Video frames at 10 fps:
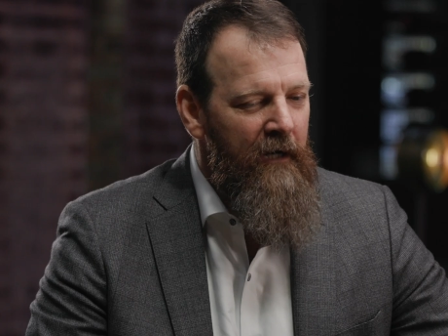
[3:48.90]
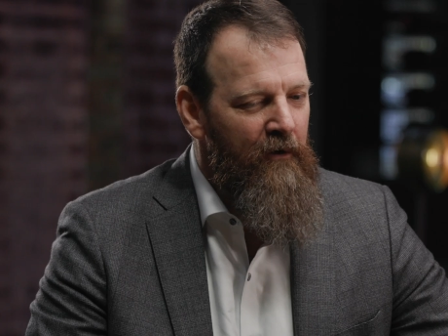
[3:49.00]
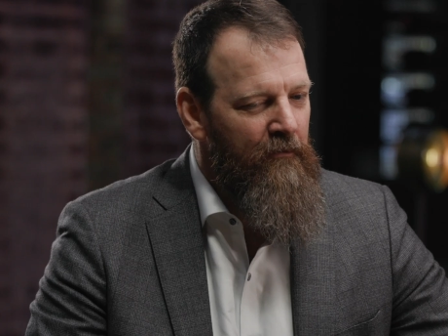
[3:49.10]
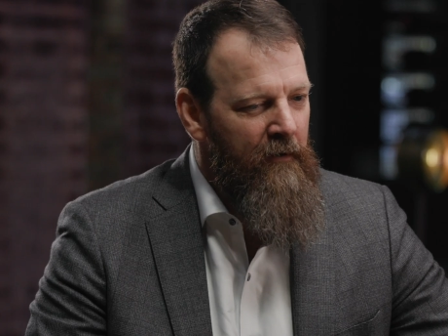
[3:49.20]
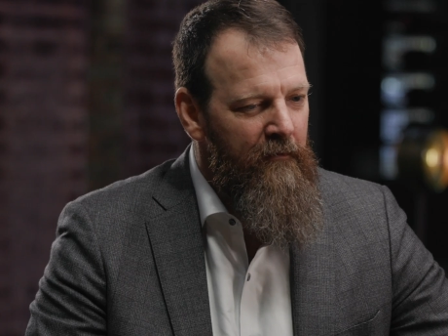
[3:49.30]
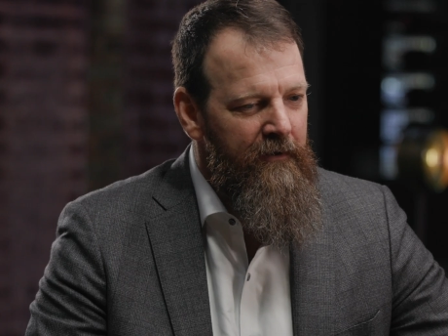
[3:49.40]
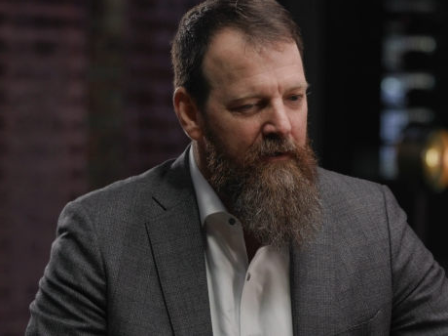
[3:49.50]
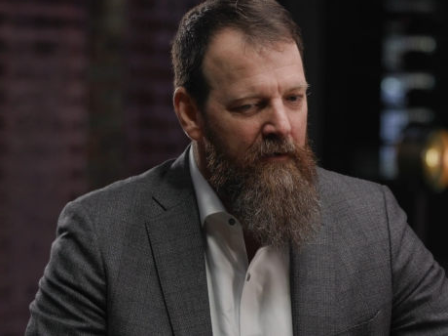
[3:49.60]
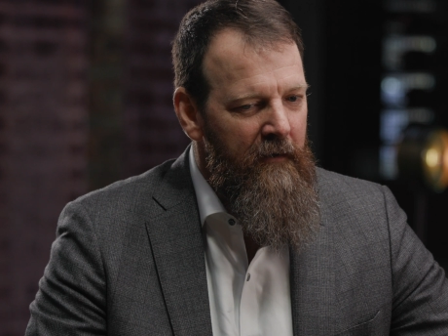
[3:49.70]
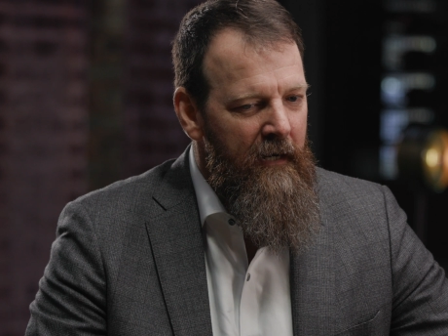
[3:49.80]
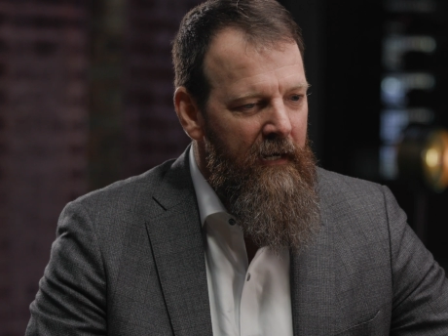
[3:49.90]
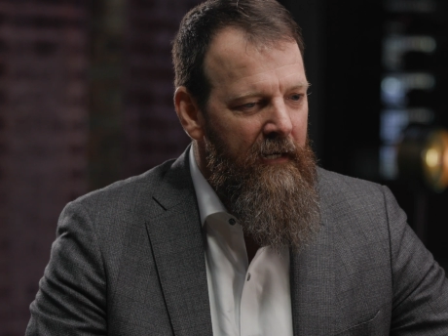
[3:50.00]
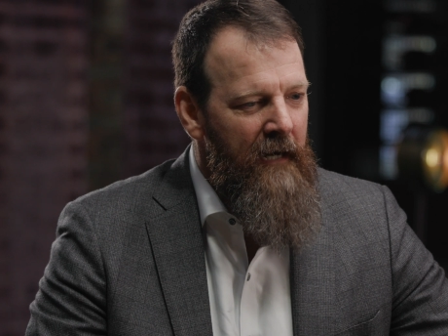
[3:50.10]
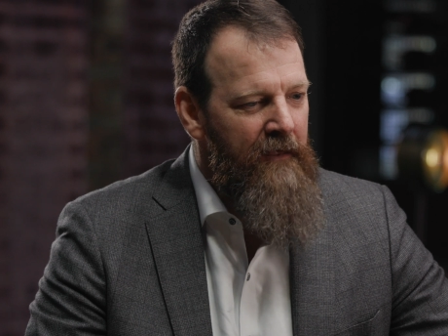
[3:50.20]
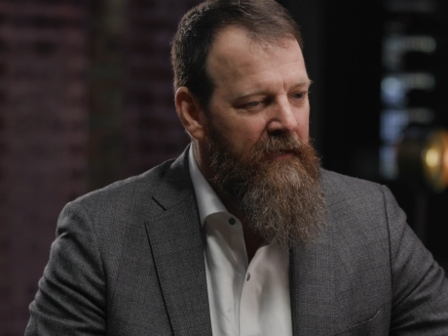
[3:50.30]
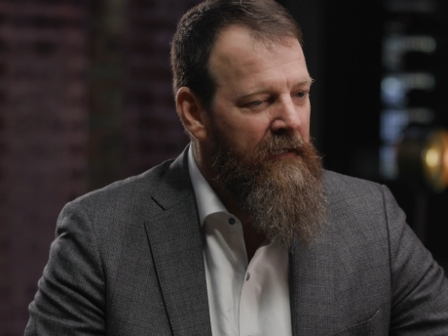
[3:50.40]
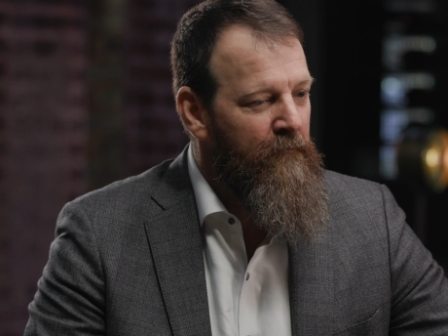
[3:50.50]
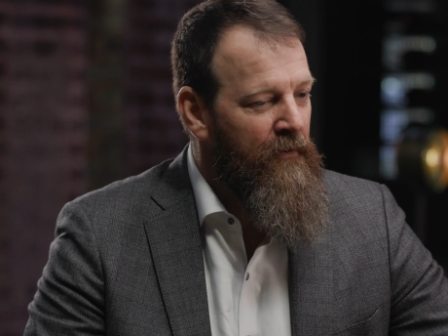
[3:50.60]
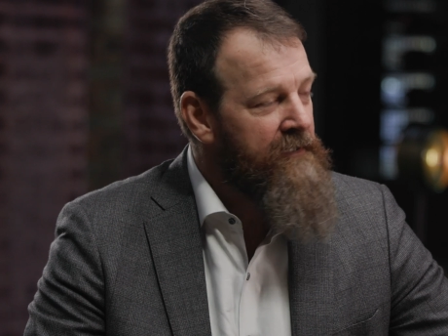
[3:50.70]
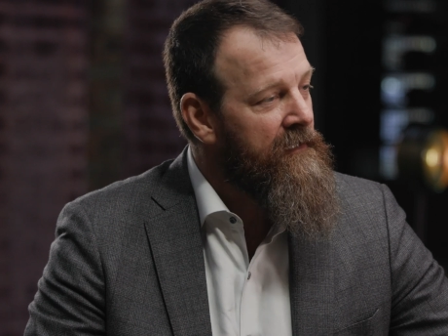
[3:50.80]
agree with you, and I think
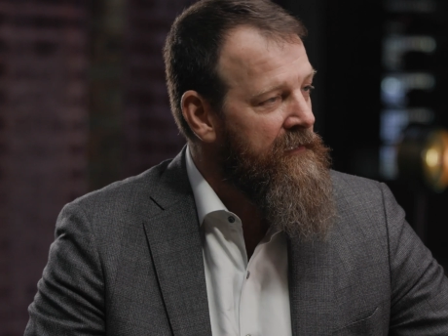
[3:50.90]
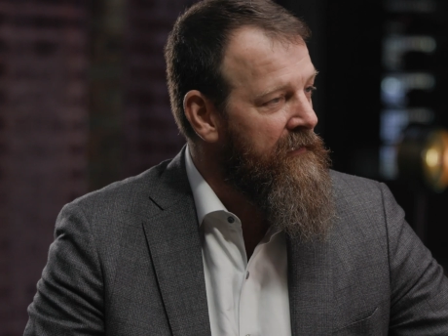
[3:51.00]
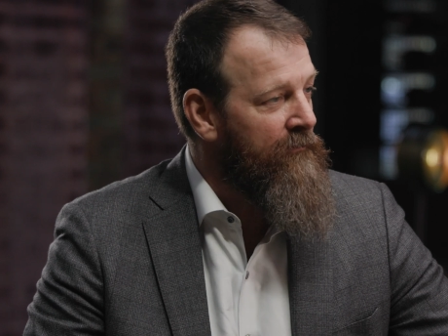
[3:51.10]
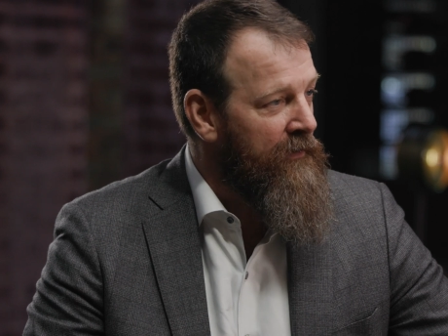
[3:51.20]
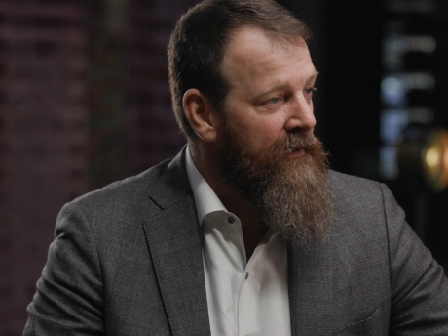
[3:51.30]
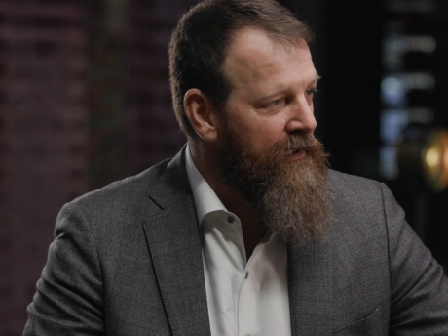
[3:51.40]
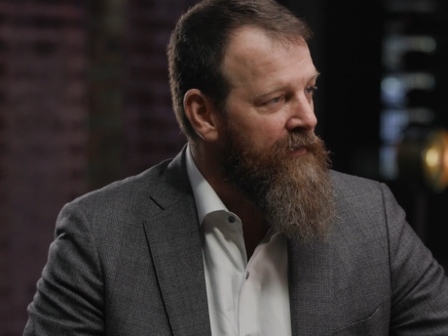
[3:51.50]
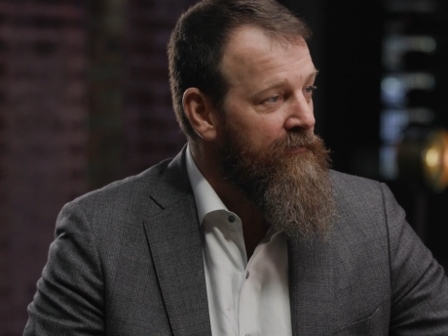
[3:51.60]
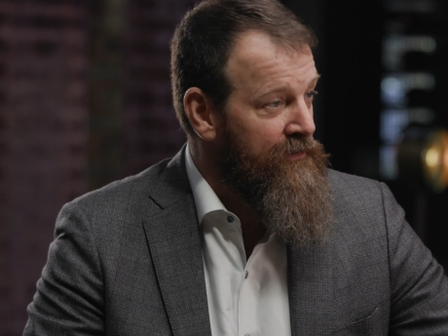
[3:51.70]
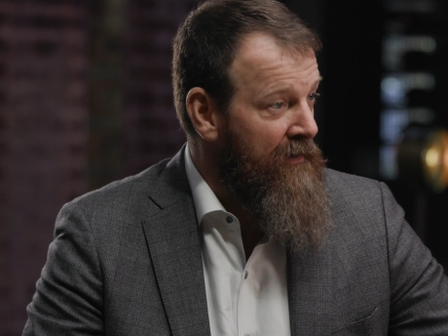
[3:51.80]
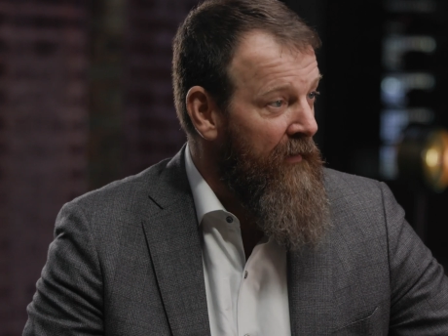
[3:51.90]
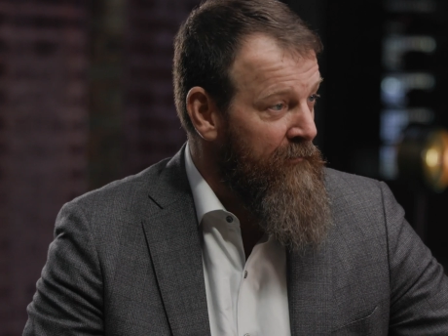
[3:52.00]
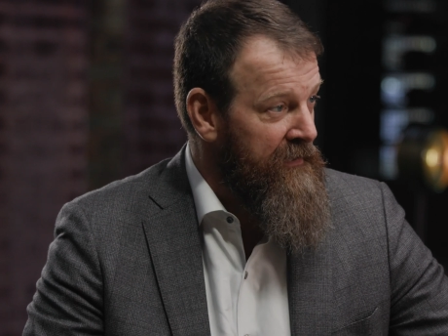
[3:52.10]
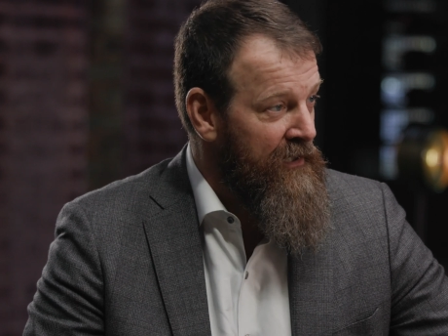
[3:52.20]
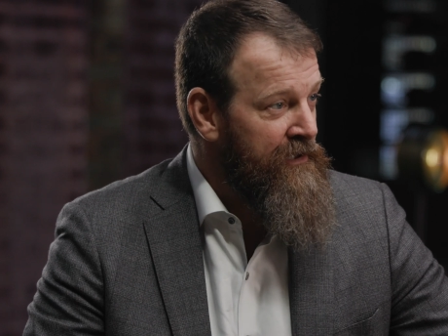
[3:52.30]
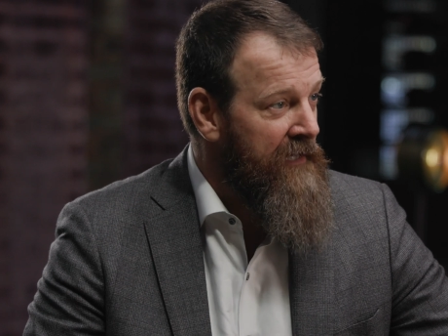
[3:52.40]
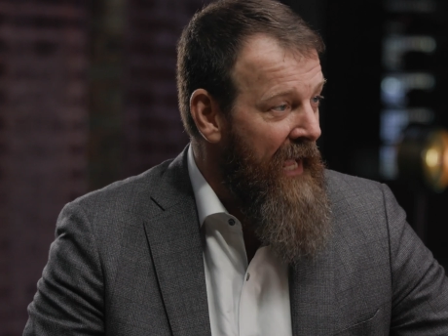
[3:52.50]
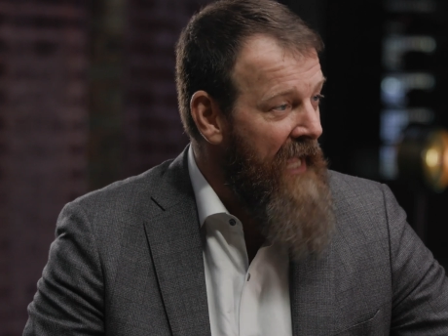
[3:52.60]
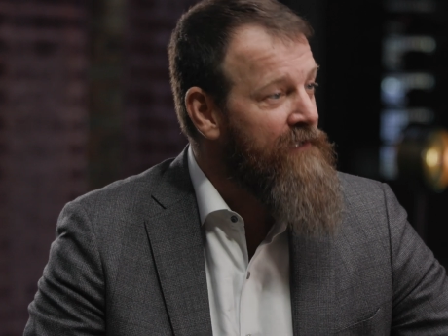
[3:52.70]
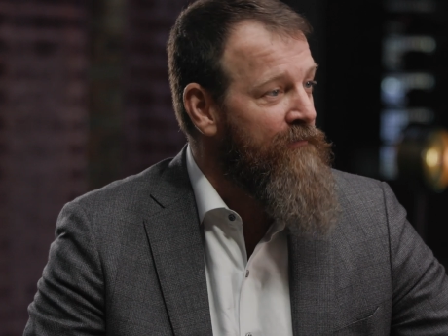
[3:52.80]
it puts us in a really good, strong position
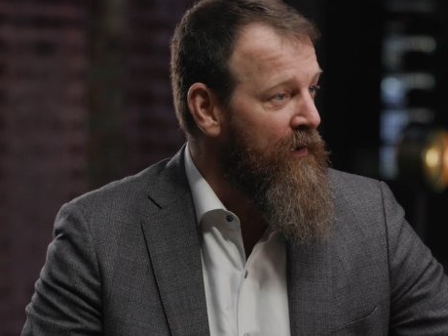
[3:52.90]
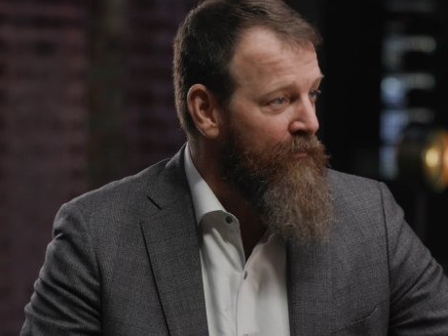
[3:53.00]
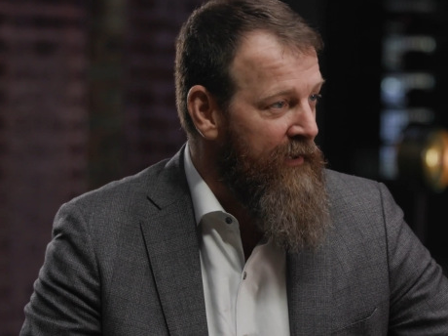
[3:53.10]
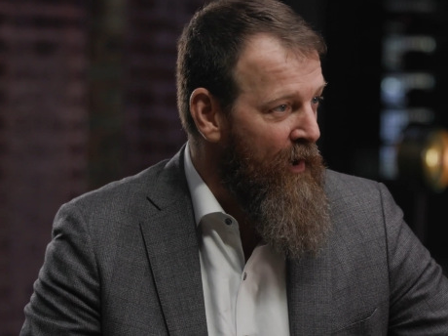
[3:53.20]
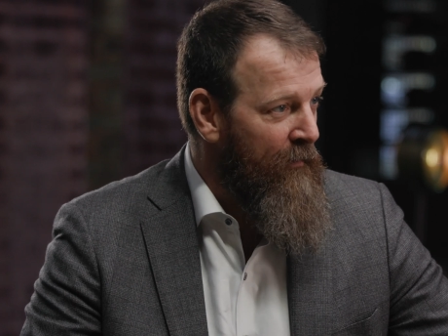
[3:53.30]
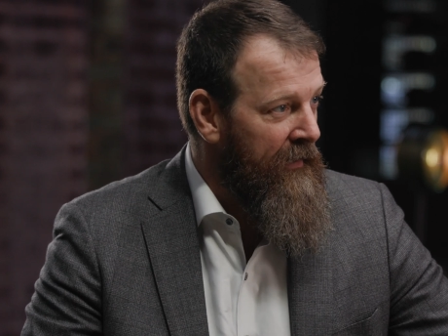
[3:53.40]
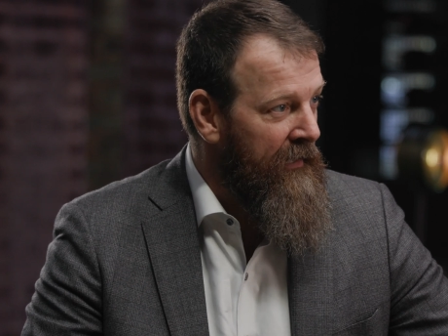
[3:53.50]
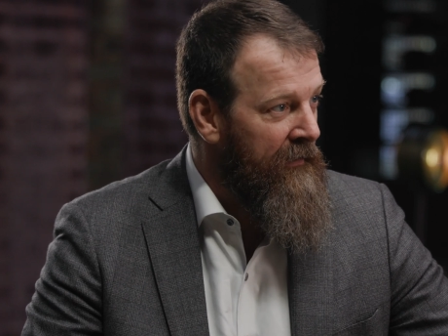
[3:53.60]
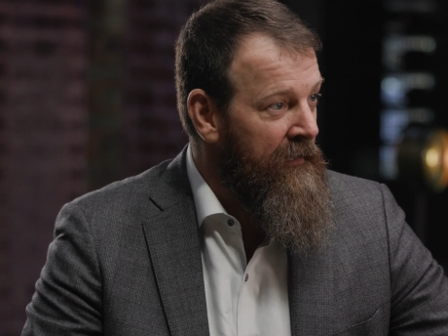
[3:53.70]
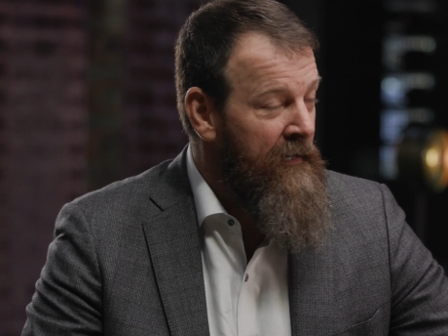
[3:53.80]
as we're reopening